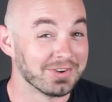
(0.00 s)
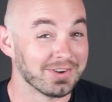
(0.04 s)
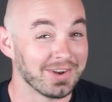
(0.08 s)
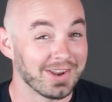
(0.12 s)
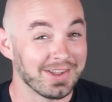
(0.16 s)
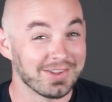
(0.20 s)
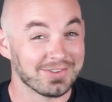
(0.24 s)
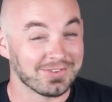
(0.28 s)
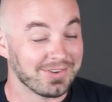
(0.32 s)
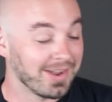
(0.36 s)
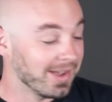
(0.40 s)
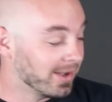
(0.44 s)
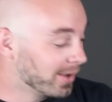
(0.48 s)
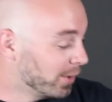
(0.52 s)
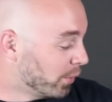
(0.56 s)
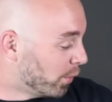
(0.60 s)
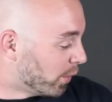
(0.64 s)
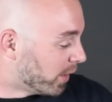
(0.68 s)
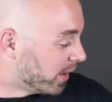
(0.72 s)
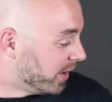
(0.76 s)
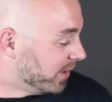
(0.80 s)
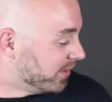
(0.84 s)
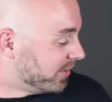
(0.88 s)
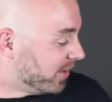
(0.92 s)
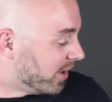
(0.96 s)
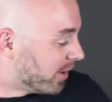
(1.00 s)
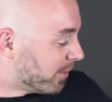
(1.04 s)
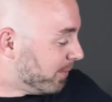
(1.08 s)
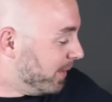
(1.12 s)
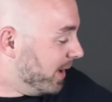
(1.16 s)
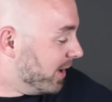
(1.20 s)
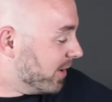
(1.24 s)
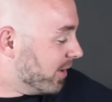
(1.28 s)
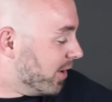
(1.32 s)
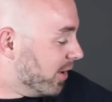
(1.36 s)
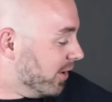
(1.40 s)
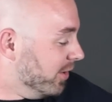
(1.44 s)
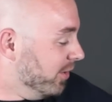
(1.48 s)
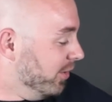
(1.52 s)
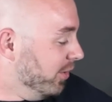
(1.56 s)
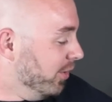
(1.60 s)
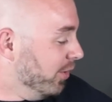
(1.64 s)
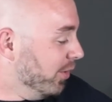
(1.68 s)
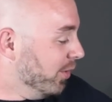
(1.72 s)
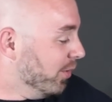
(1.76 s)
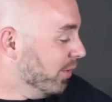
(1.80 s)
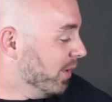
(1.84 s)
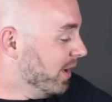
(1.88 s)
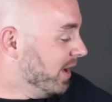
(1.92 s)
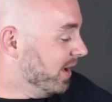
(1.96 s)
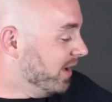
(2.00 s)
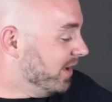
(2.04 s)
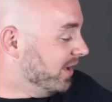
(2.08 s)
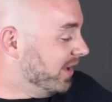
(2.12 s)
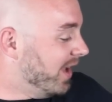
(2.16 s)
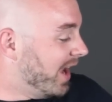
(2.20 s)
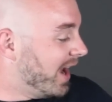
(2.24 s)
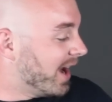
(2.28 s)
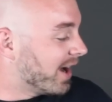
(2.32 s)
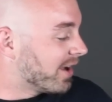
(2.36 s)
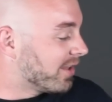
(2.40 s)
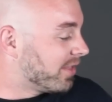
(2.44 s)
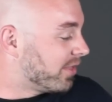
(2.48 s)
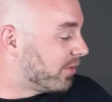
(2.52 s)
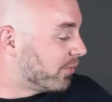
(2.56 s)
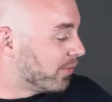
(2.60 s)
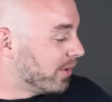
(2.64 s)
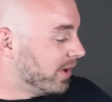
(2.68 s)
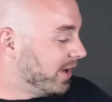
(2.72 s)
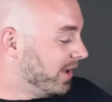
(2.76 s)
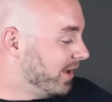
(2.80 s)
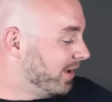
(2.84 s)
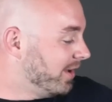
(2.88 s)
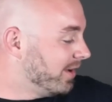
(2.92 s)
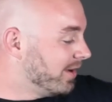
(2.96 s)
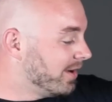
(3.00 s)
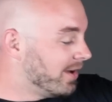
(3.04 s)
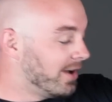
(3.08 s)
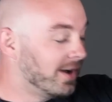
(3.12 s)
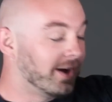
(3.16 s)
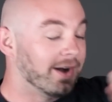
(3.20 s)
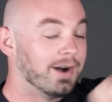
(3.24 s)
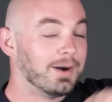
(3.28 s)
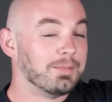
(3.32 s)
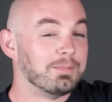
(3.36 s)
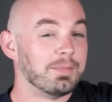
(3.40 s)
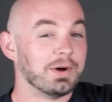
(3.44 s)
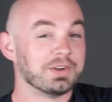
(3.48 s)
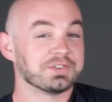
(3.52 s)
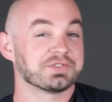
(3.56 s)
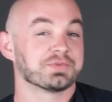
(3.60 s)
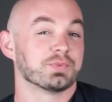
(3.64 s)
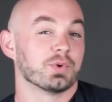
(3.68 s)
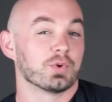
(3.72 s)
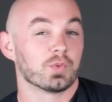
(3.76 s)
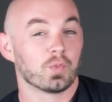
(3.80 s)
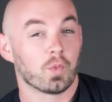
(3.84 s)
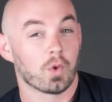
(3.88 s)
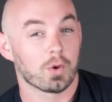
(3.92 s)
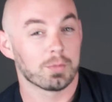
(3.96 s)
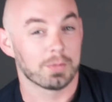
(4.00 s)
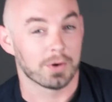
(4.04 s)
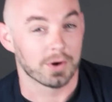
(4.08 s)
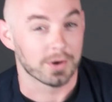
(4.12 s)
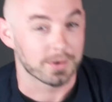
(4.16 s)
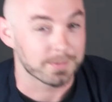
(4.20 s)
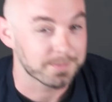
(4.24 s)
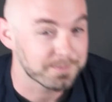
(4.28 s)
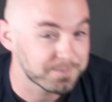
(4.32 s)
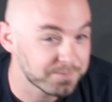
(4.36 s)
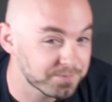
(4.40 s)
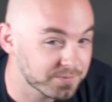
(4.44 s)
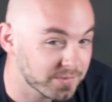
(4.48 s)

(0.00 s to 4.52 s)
Today's daily, we're going to talk about our new Yak 9 uh, balsa wood warbird.